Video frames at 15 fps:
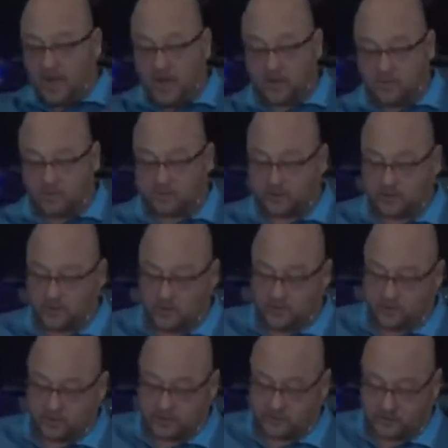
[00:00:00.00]
and God wants to
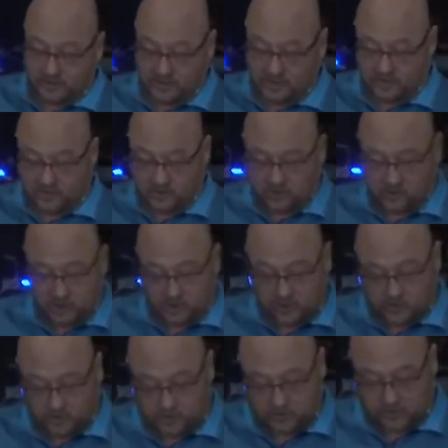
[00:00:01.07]
use us in the
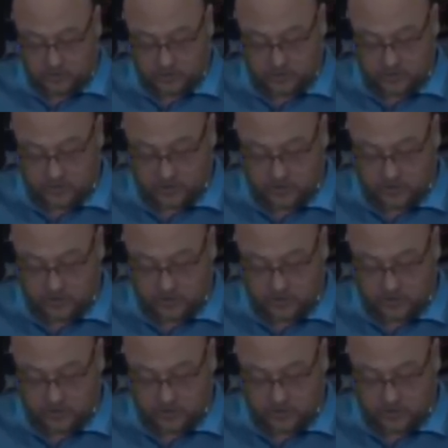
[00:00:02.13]
church.